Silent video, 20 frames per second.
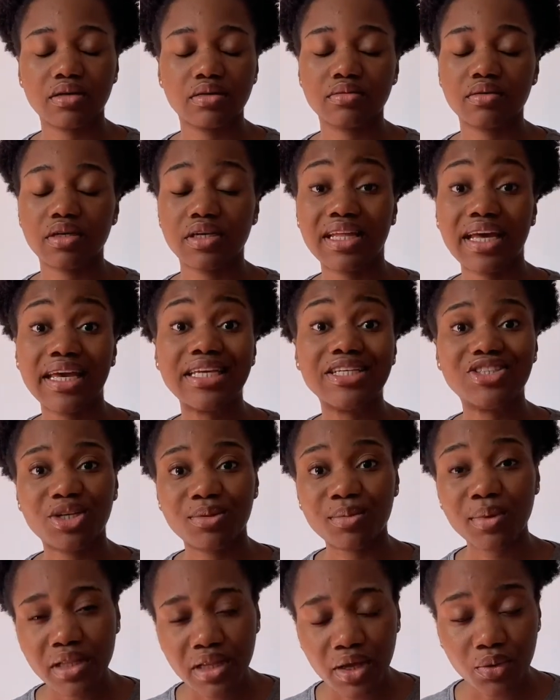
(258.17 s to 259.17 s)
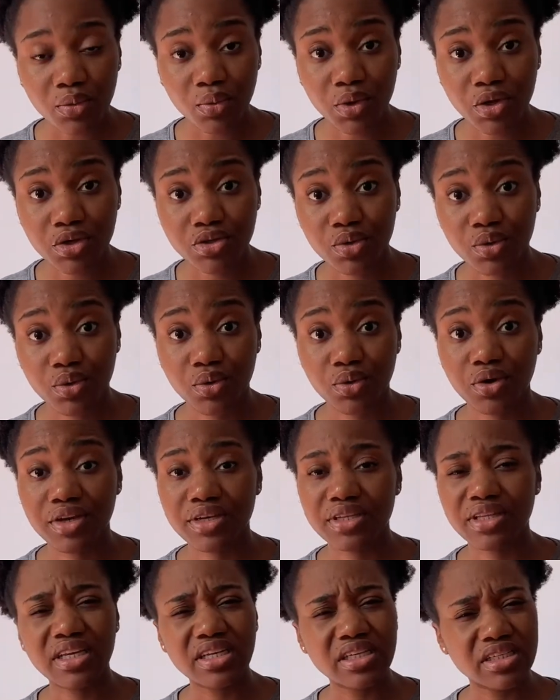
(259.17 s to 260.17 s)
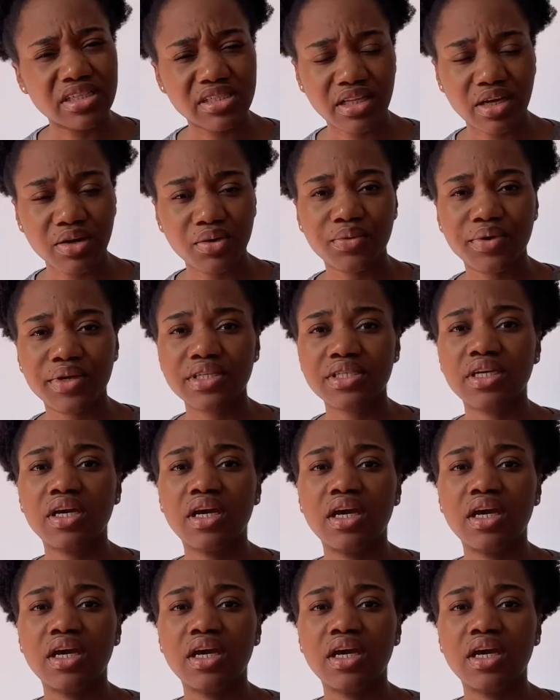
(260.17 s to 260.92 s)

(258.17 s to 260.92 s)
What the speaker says: in German language or in English language,